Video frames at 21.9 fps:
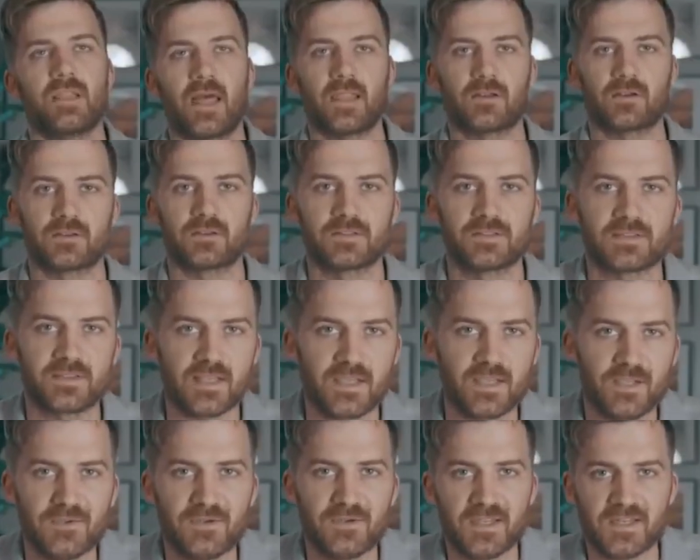letters
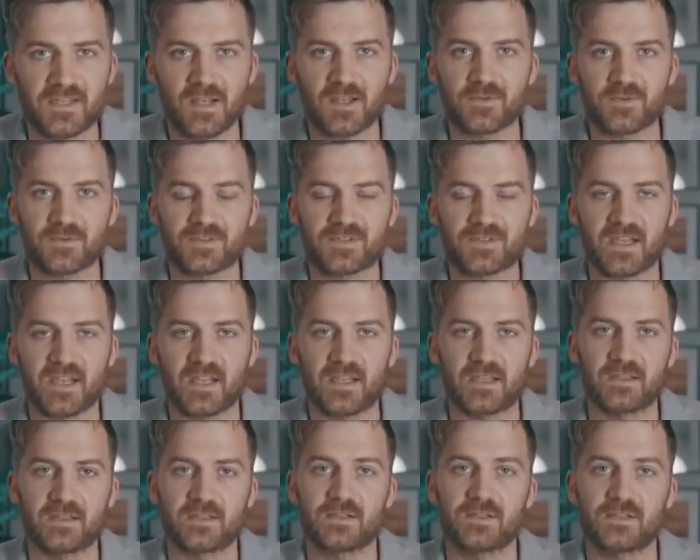that you need to
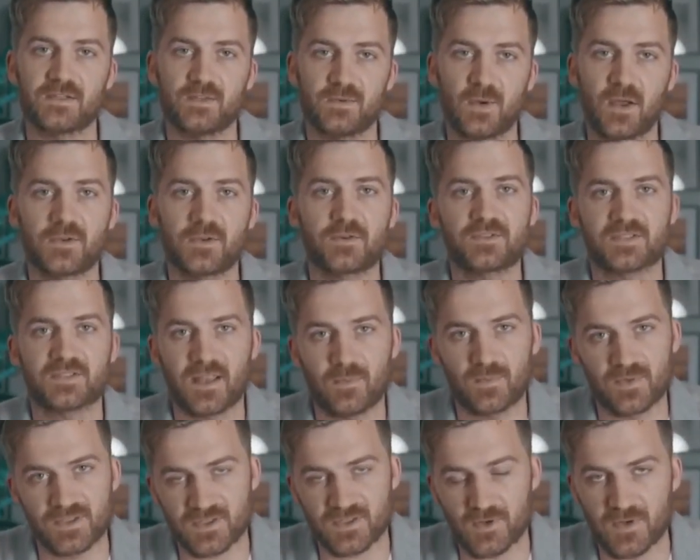understand to
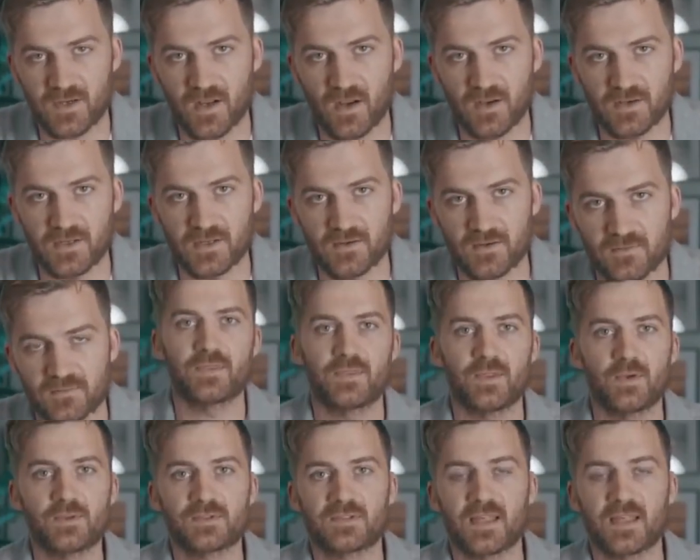understand what's going on here.
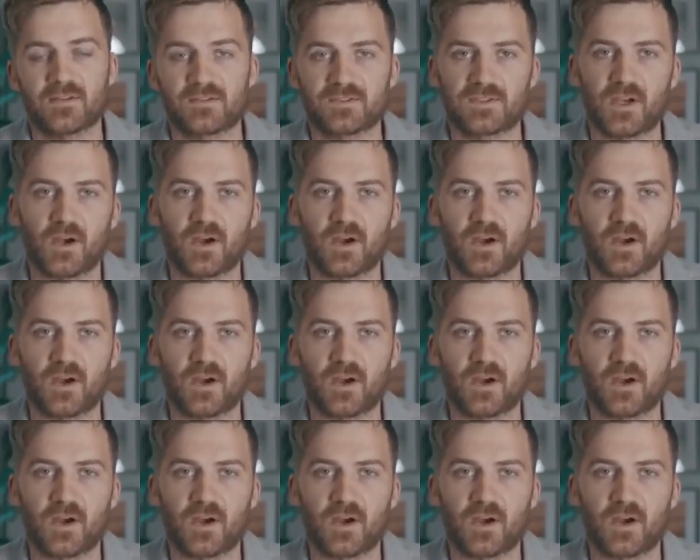Those letters